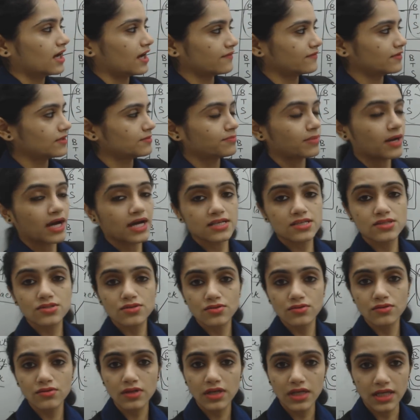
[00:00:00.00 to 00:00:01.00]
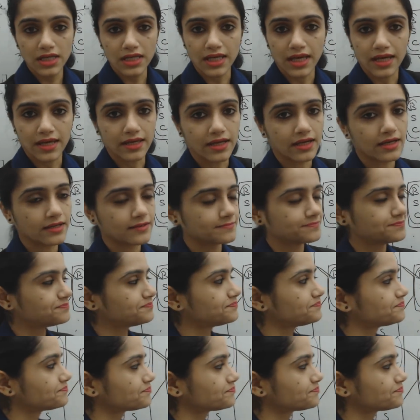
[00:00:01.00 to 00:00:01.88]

I will pass through EIR.